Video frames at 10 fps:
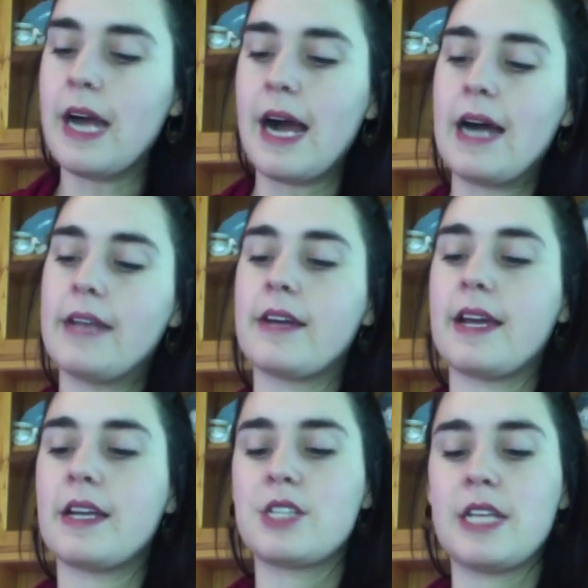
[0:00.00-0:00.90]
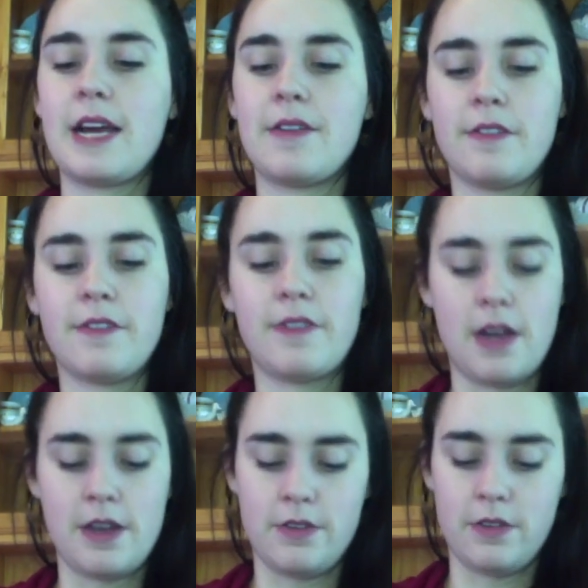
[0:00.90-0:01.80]
And I actually have a
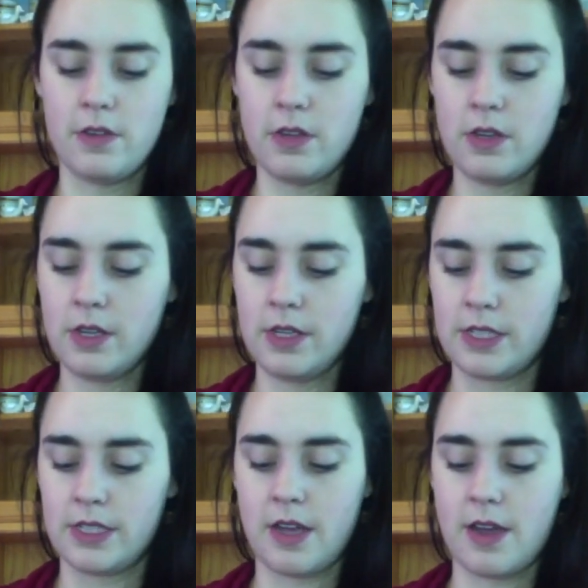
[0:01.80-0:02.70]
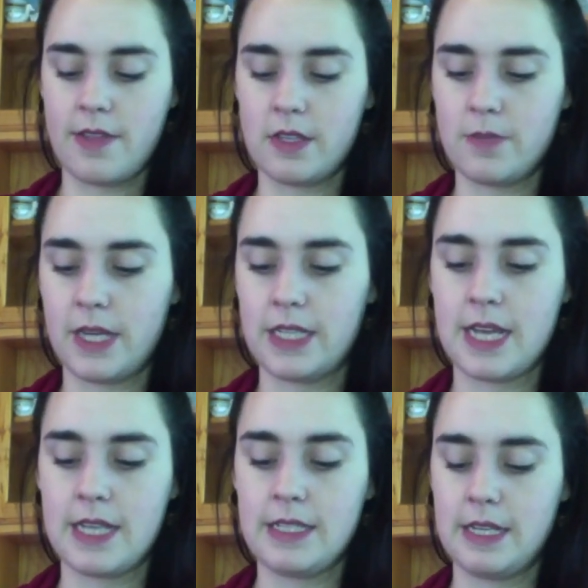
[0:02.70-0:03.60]
final design that's being
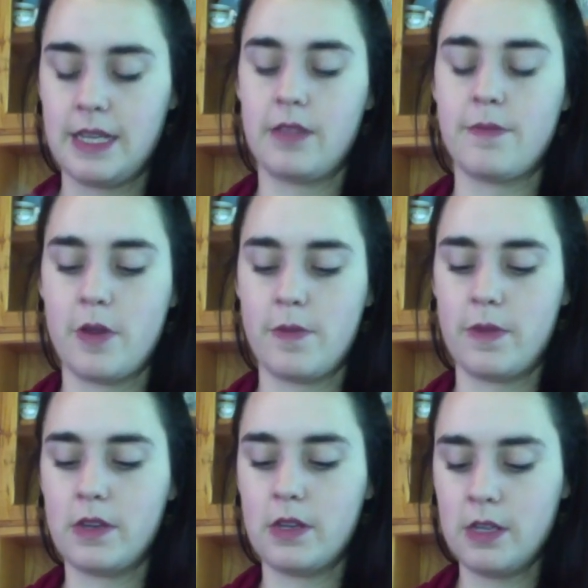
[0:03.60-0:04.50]
test knit at the moment.